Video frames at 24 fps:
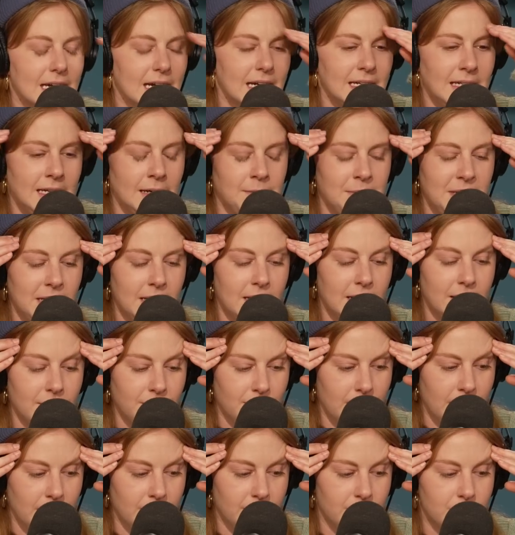I mean, I
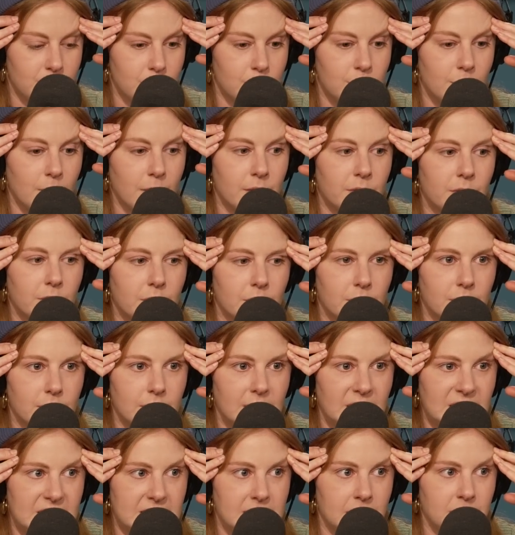have two other
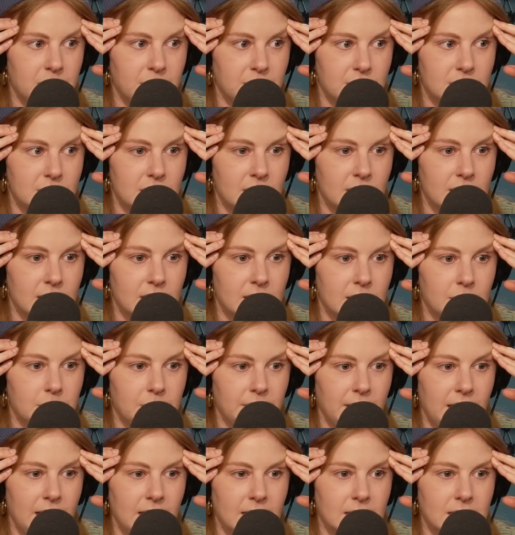examples that I think
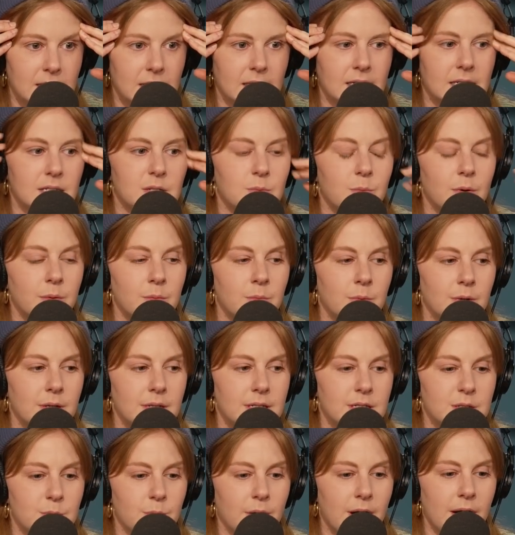play into this. One
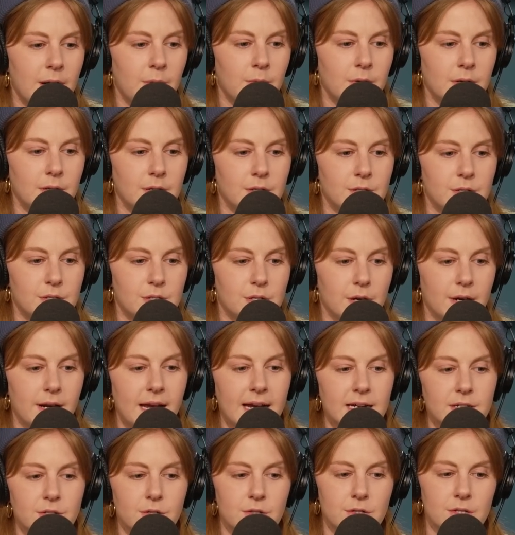was where I wanted to start
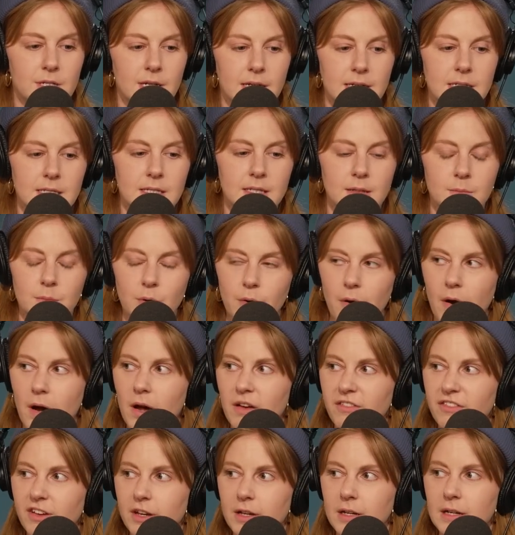exercising more
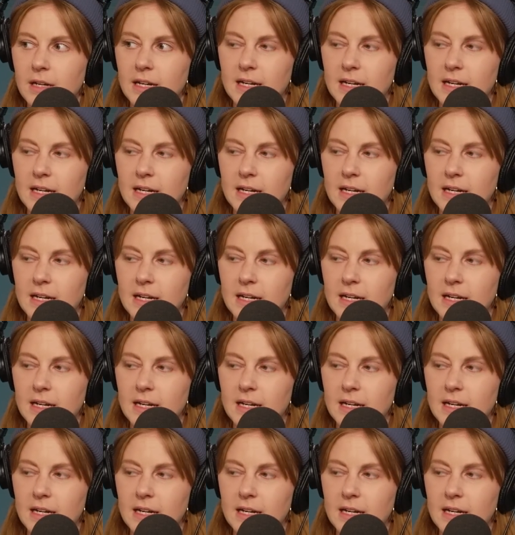often.